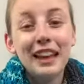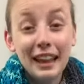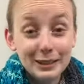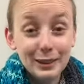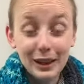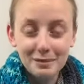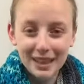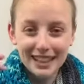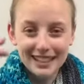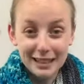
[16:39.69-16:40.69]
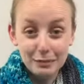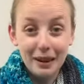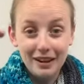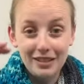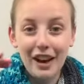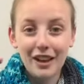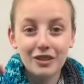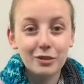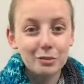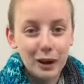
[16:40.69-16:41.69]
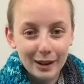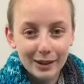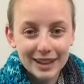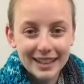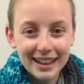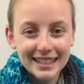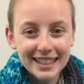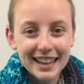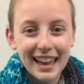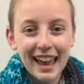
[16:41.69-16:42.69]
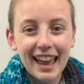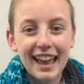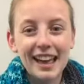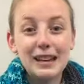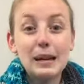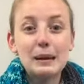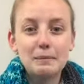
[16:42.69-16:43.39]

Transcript: And so that means it's been a lot of prioritizing and